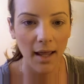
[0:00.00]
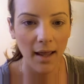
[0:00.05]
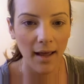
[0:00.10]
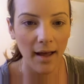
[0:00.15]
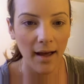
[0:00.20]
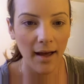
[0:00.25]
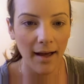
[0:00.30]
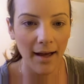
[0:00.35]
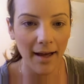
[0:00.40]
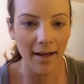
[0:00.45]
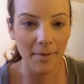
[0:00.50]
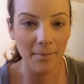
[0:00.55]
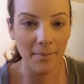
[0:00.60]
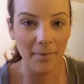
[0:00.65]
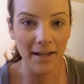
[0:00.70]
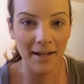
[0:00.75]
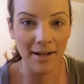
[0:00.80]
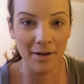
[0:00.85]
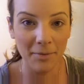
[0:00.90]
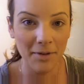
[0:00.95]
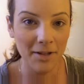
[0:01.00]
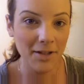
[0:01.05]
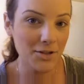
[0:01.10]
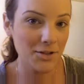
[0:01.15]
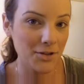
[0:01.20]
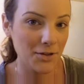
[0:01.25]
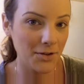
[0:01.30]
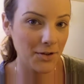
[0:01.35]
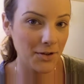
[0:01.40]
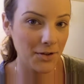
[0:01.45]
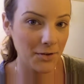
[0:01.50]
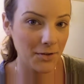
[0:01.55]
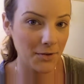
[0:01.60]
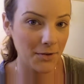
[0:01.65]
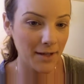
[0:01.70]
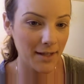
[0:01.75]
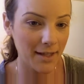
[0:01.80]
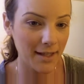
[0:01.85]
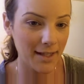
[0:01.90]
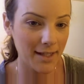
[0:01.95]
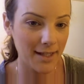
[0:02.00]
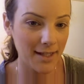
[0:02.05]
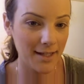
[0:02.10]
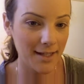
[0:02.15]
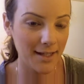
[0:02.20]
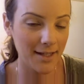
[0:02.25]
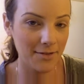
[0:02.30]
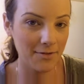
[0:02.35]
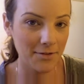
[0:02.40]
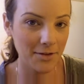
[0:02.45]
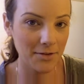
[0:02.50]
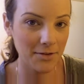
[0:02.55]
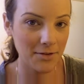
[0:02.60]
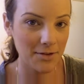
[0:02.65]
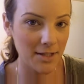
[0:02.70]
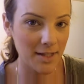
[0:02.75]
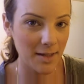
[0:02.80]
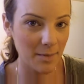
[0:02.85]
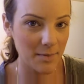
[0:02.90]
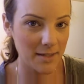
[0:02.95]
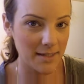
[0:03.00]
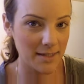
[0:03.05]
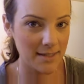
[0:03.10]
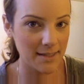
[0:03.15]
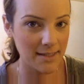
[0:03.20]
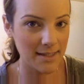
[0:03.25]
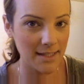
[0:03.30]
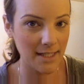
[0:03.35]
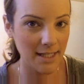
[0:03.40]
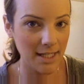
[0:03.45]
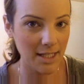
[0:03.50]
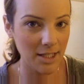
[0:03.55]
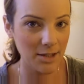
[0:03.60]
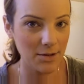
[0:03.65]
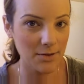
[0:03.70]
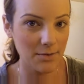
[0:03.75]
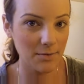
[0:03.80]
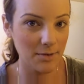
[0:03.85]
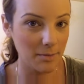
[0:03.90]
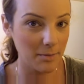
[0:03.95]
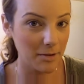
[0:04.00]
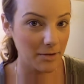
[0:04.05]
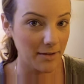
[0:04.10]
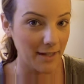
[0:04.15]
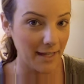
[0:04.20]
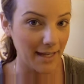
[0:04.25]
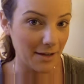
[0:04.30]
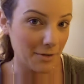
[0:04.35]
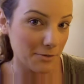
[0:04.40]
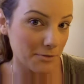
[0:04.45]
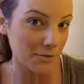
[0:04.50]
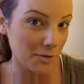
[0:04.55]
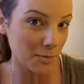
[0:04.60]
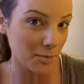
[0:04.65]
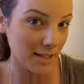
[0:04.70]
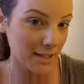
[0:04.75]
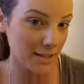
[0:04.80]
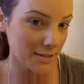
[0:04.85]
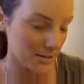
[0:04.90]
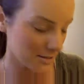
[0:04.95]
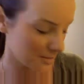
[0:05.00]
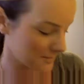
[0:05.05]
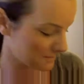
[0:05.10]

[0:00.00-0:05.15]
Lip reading: And now I'm going to show you a few tips that I use when I'm going out for blush.